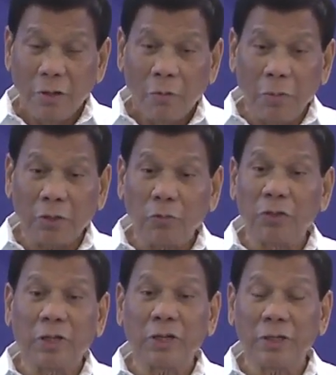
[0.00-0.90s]
But
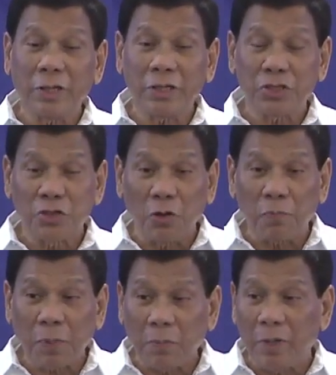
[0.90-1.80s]
when there is no
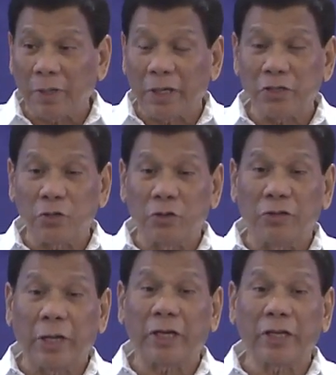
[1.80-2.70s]
publication,
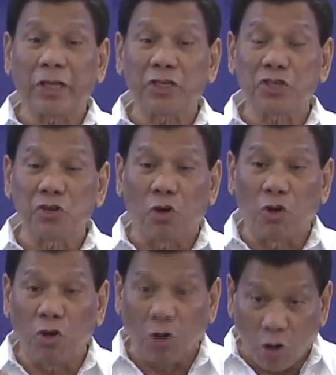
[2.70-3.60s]
there is no
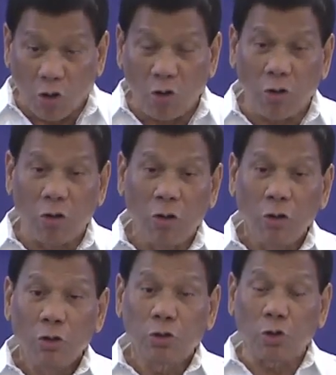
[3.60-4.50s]
law
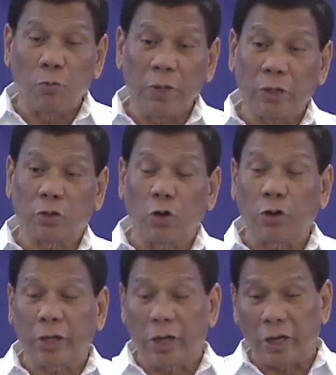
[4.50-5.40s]
to be
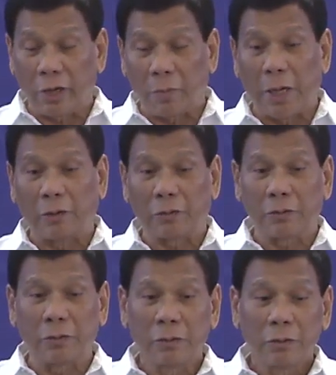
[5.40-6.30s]
talking
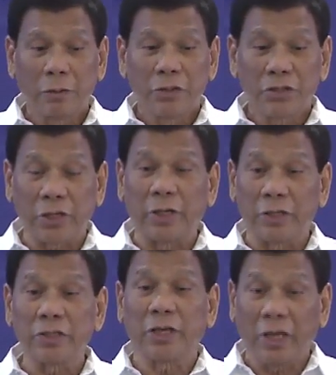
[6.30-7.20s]
about,
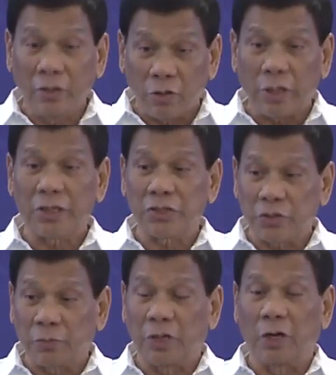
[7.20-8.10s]
since ignorance
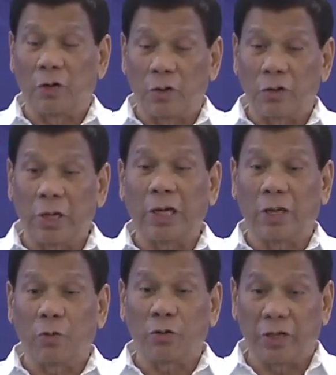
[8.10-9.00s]
of the law
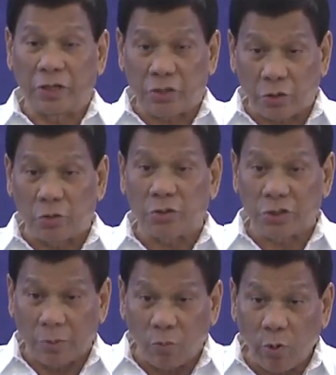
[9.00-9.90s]
really would excuse
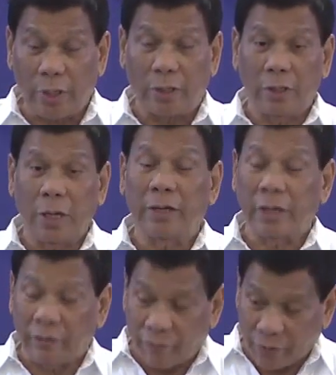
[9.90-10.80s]
someone and
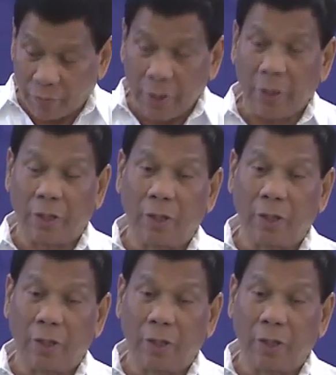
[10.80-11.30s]
everybody.